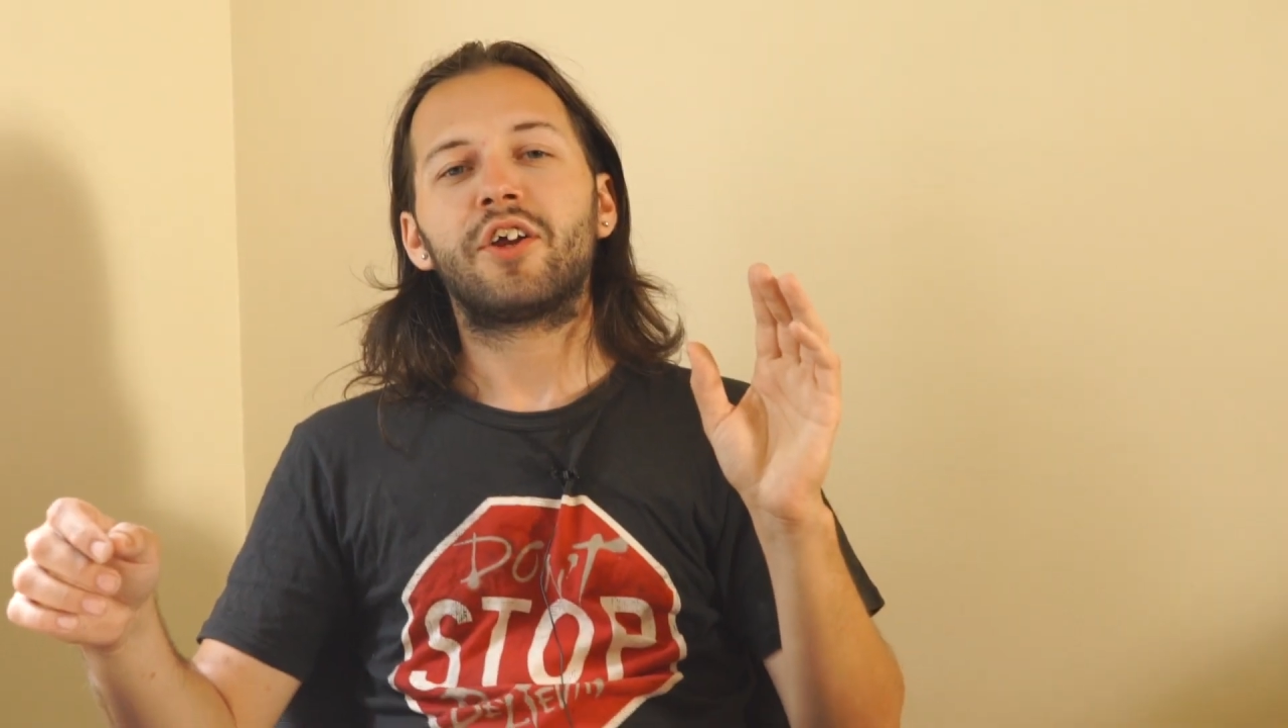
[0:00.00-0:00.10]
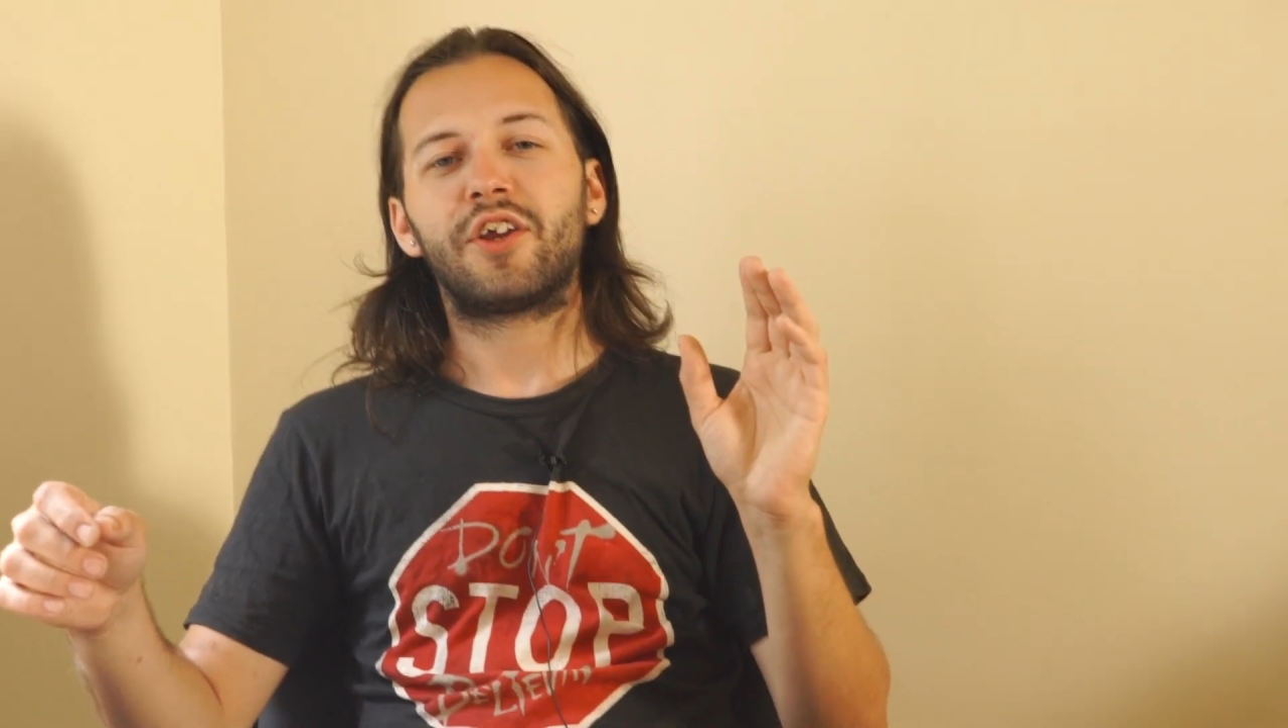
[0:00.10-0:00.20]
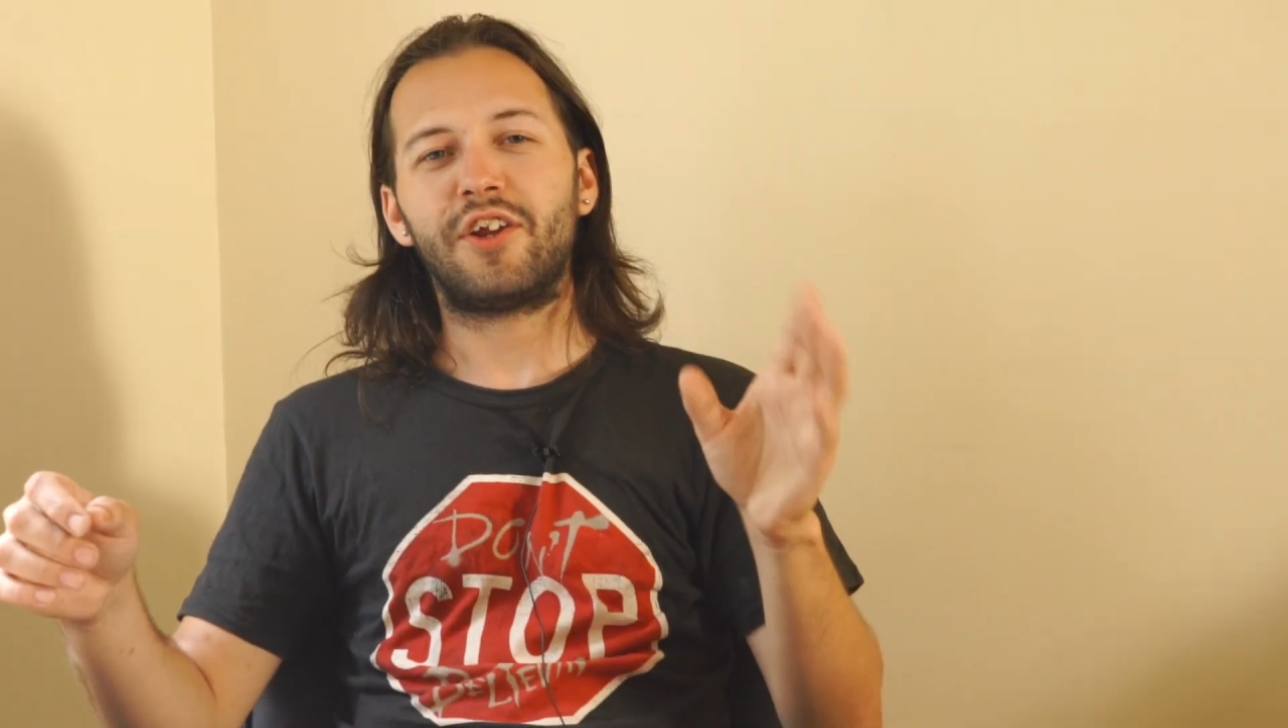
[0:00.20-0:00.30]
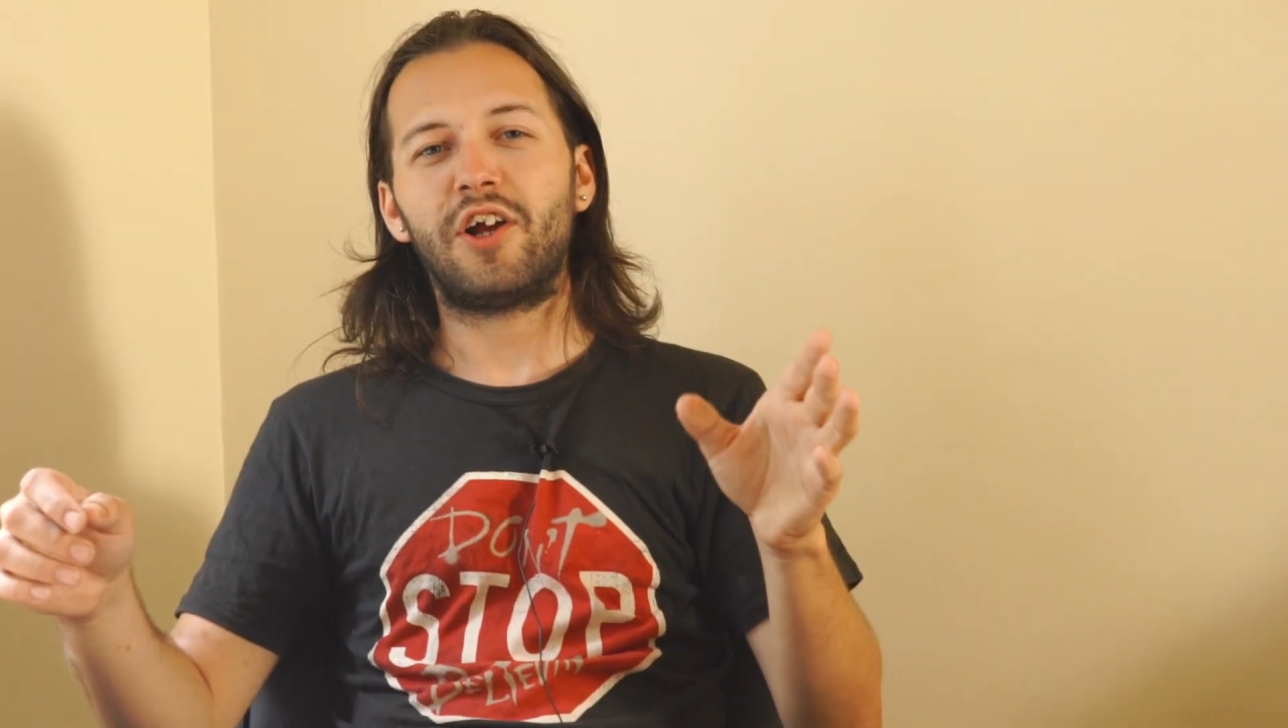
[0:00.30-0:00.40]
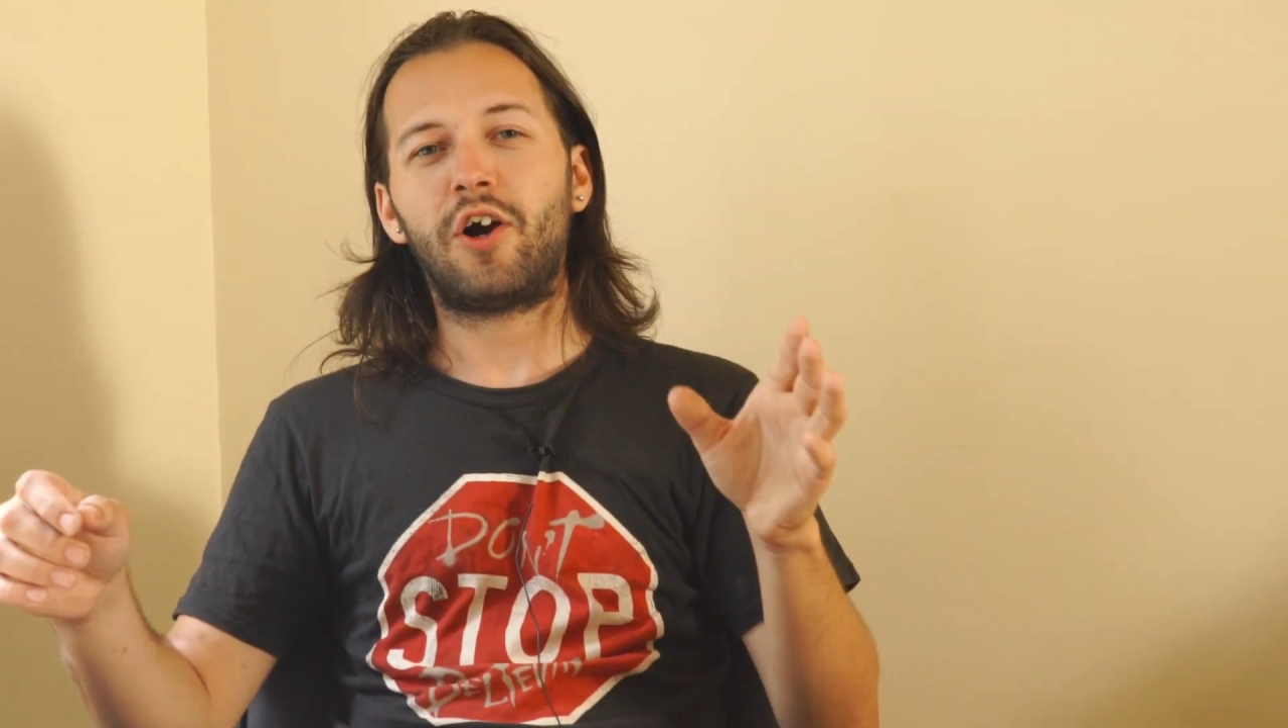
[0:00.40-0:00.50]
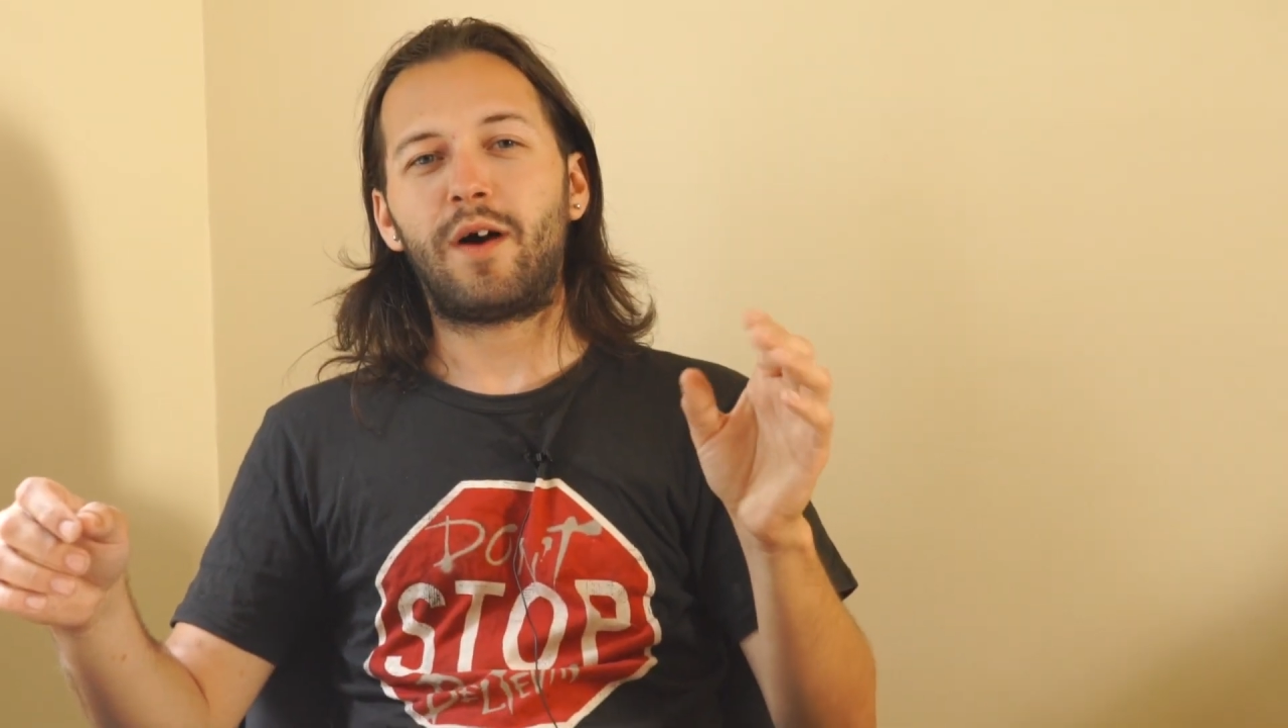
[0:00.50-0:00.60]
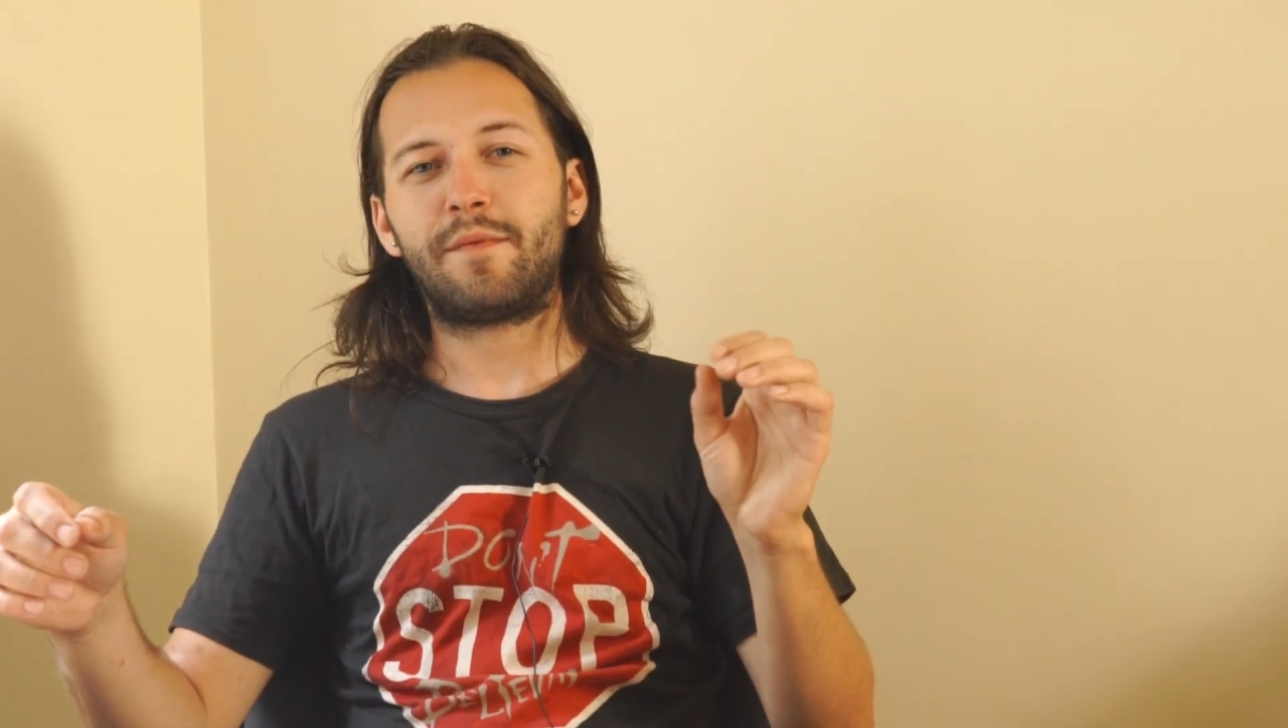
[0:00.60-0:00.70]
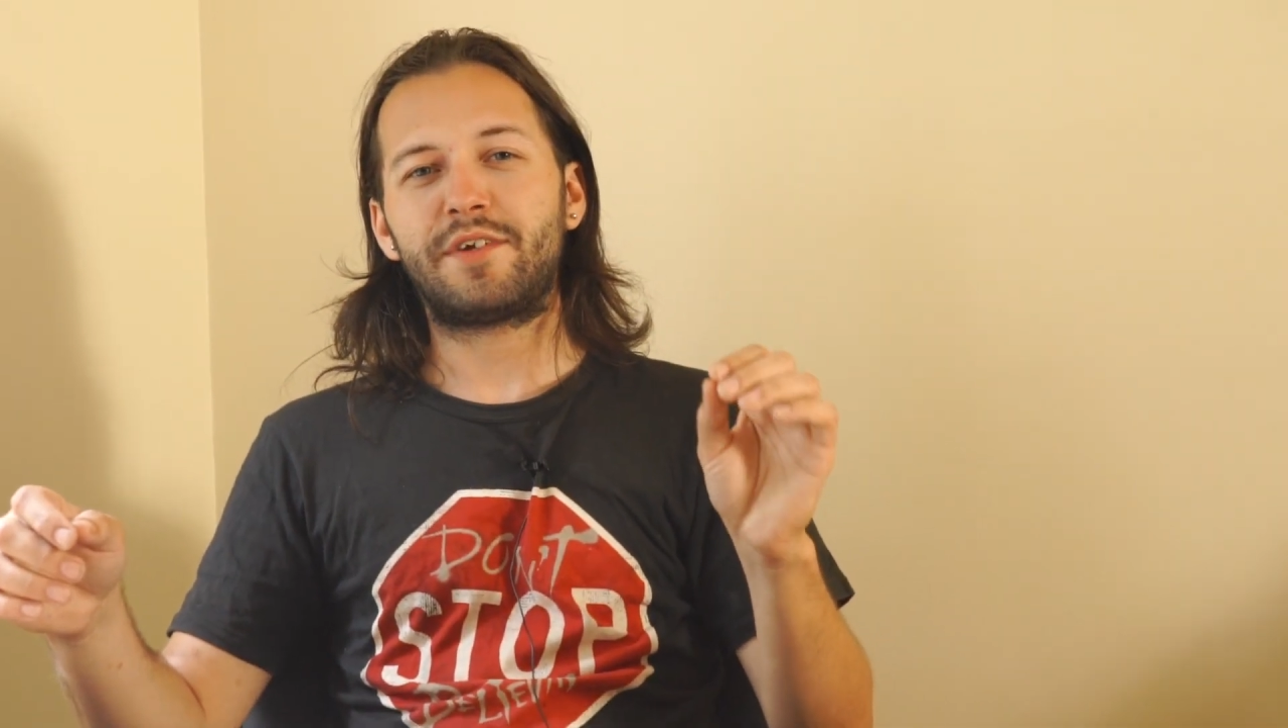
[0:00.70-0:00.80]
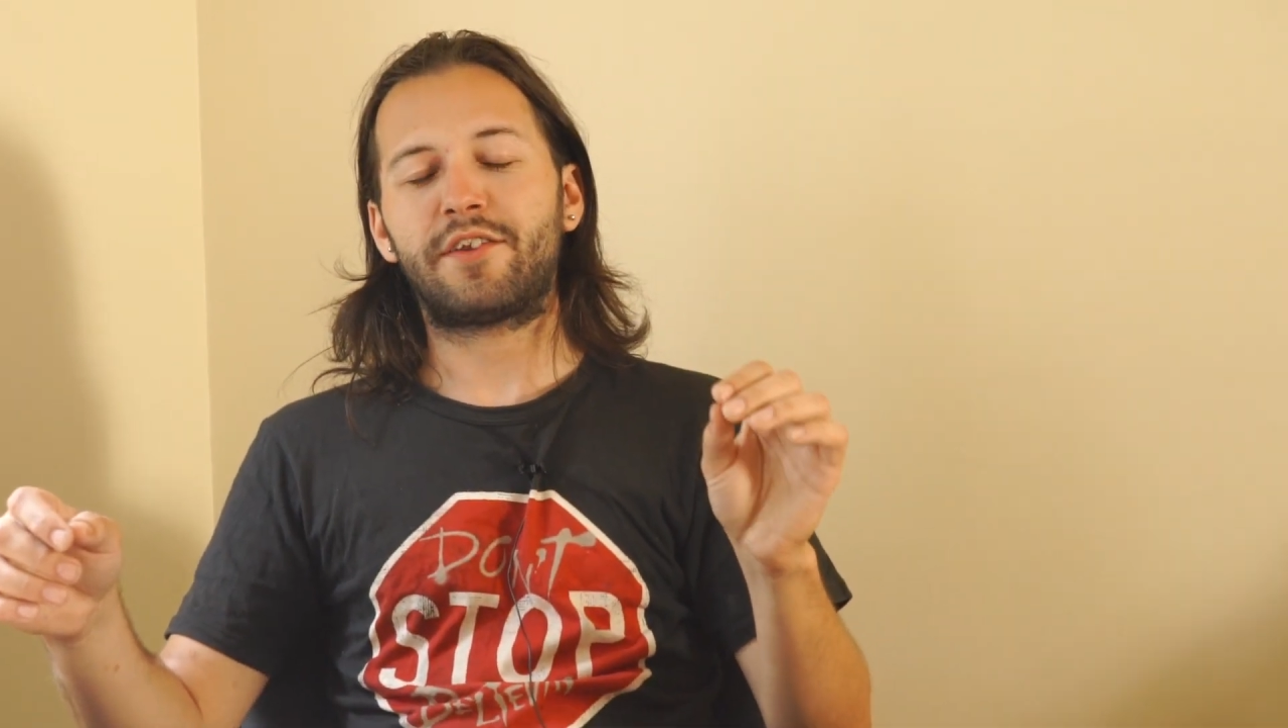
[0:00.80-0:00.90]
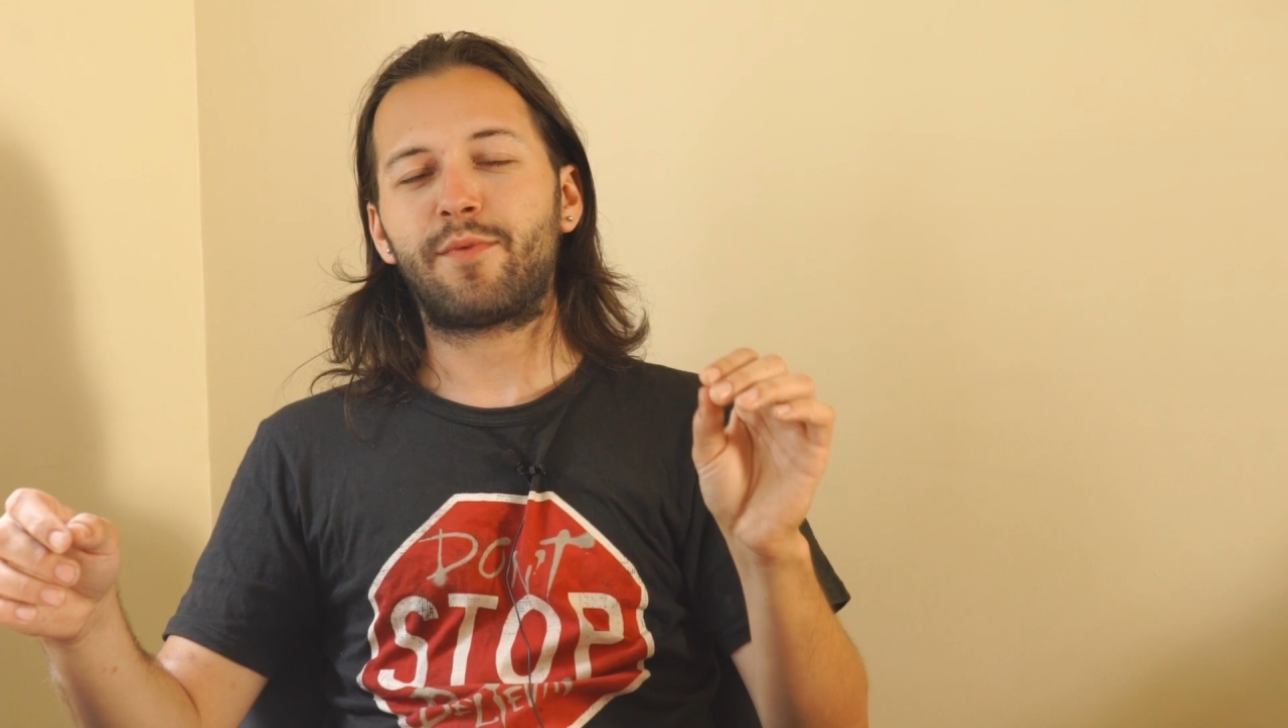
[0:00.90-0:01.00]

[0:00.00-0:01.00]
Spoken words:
You know, I'm just